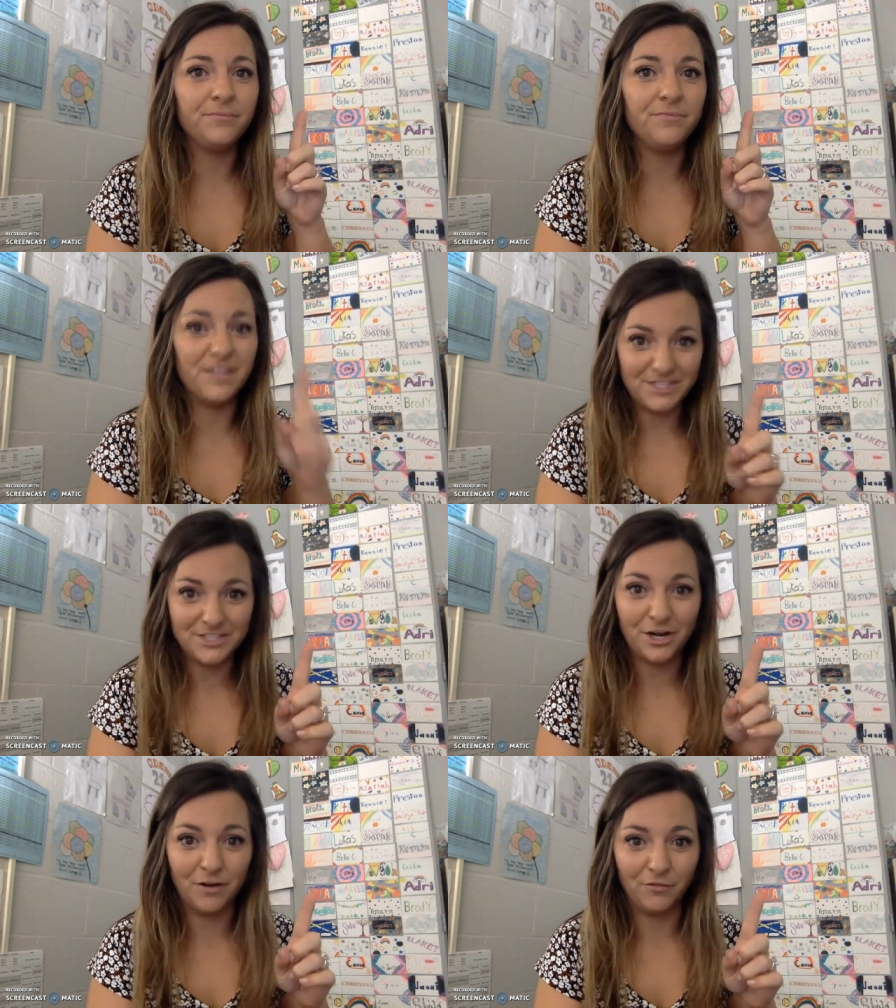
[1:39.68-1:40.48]
This
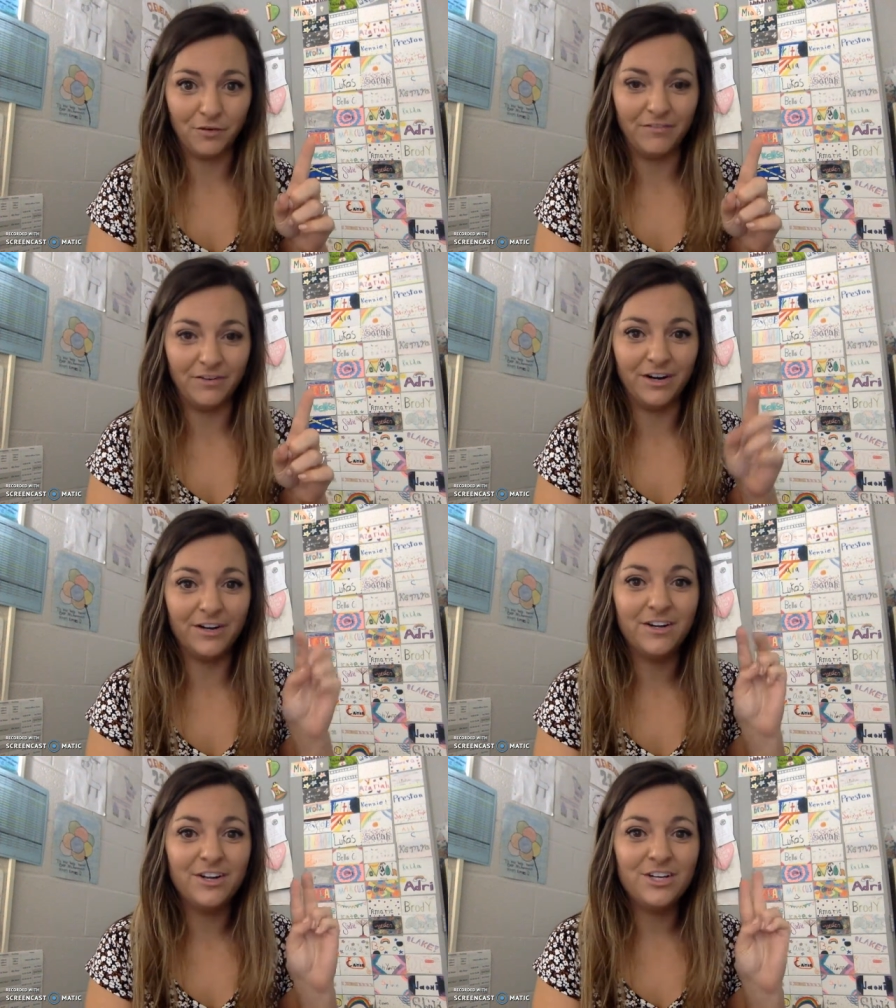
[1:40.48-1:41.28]
is not
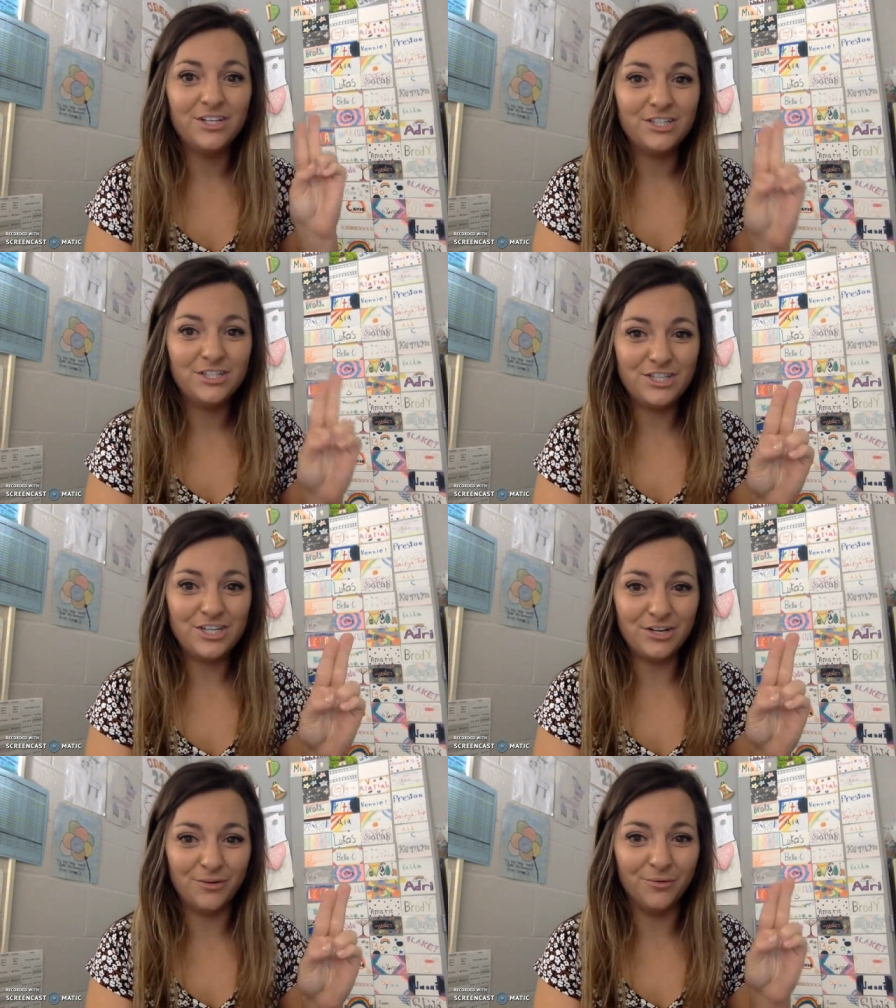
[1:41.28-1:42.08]
forever.
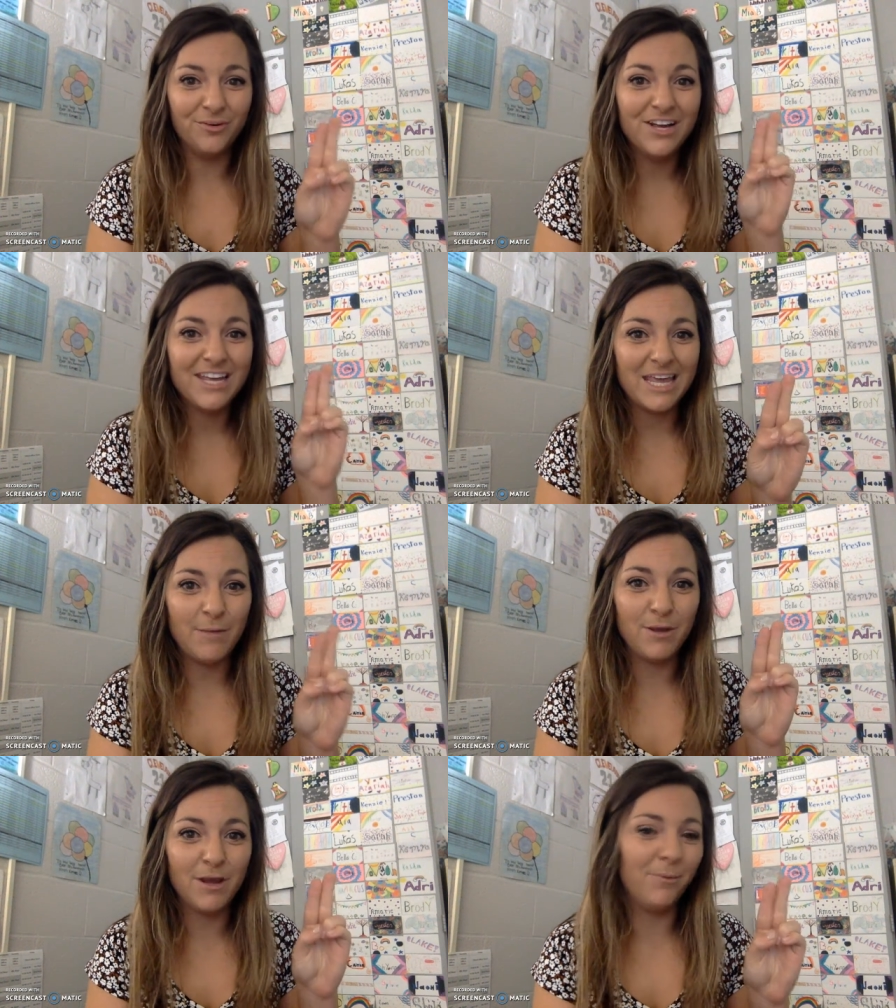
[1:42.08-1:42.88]
2,
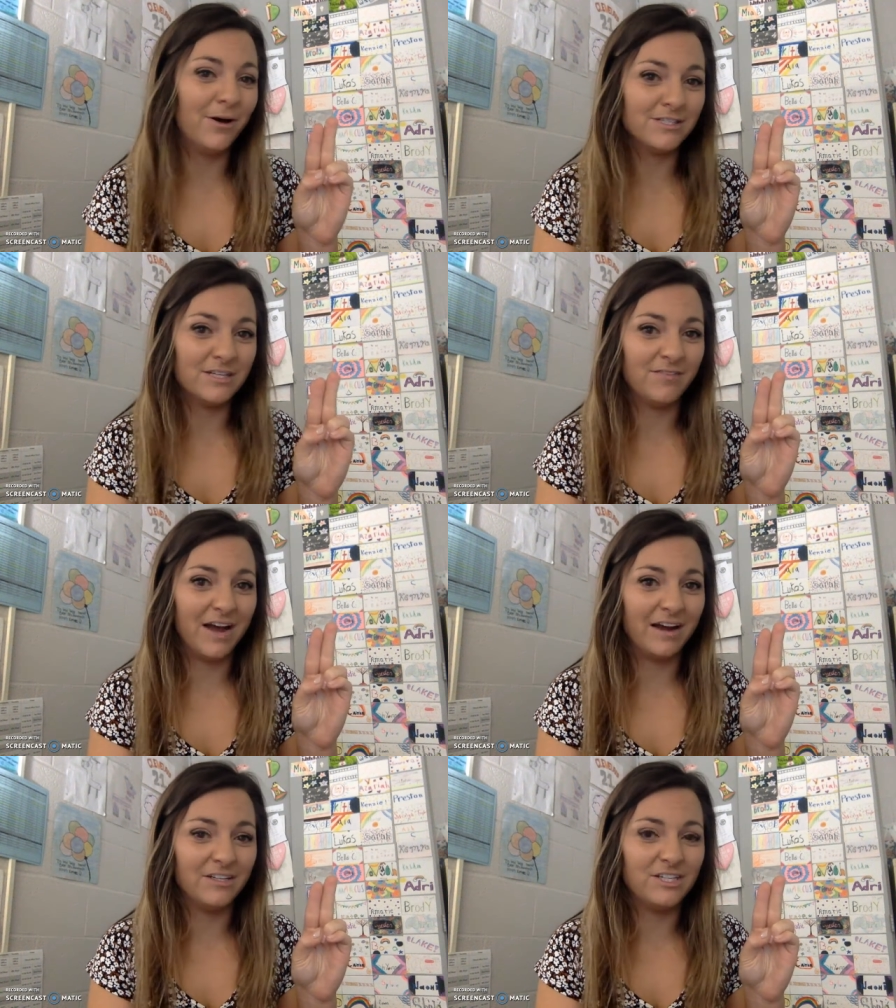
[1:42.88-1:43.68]
keeping a positive
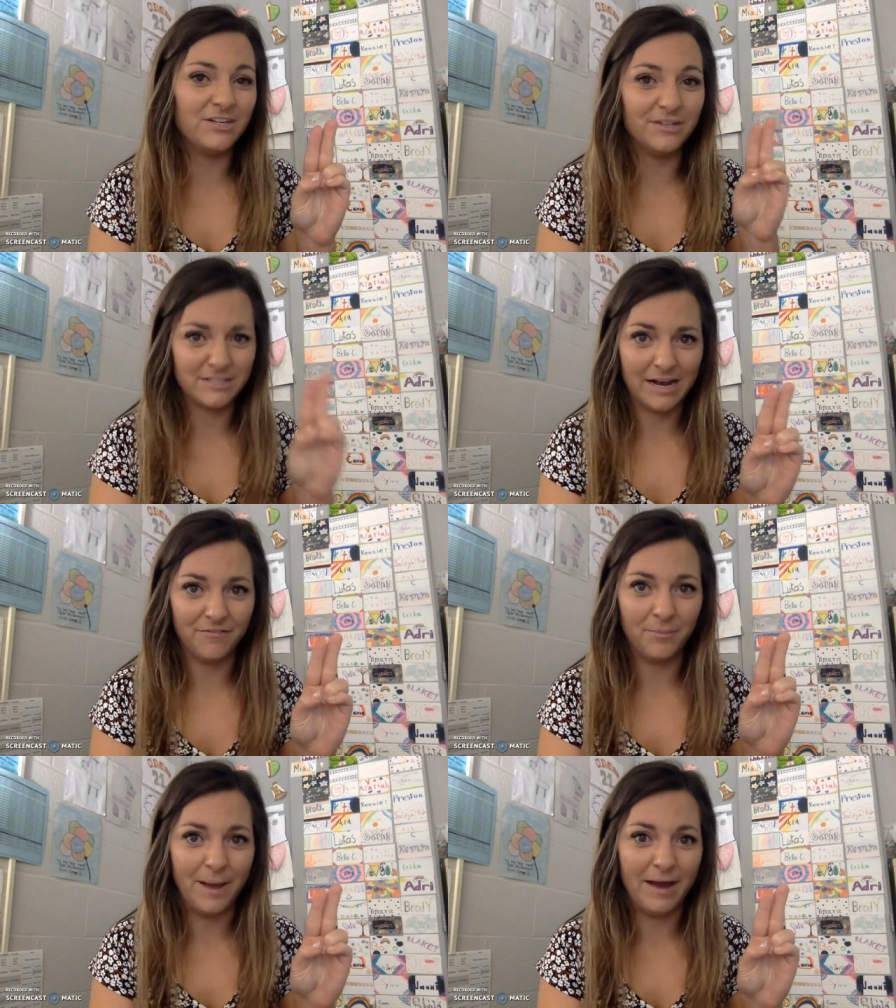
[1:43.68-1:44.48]
attitude is
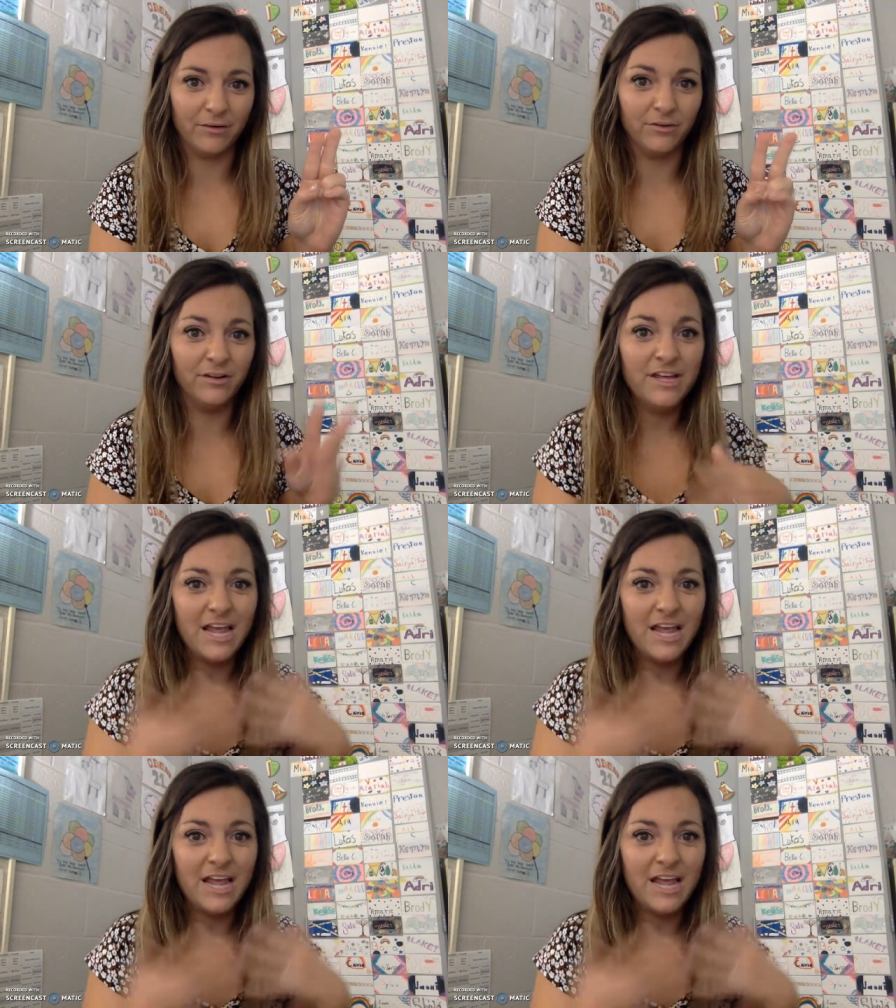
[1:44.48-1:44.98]
half the battle.